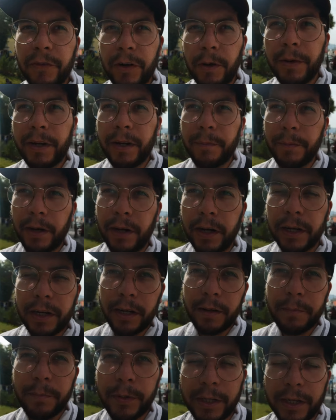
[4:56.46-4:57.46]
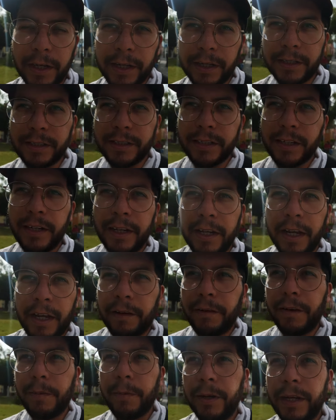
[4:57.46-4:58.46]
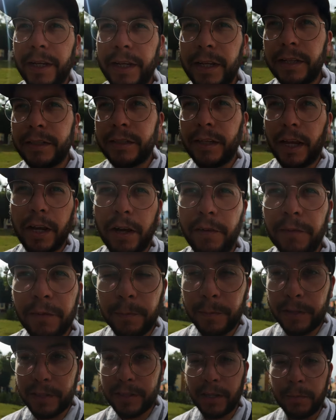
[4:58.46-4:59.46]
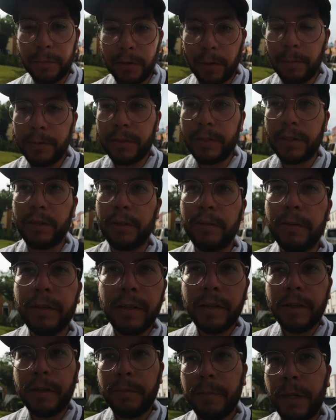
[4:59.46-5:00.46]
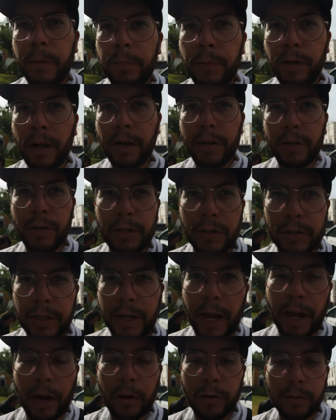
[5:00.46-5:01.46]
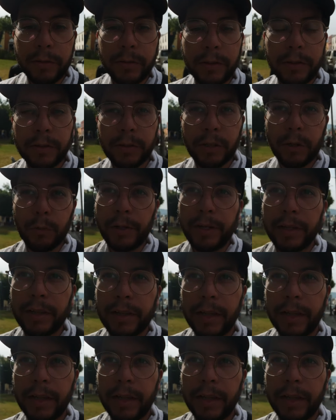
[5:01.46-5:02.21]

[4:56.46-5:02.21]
from in America because everybody is, I come from the suburbs, so people are not usually out doing